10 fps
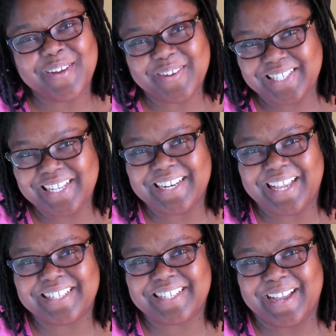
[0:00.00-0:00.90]
Until
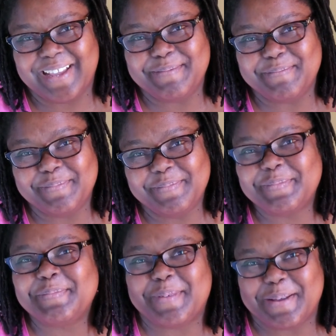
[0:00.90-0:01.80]
next time,
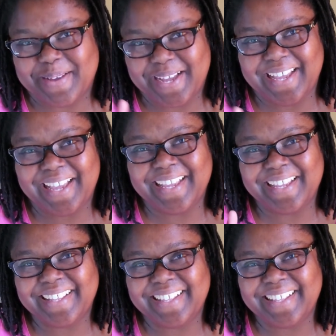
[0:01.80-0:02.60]
bye-bye.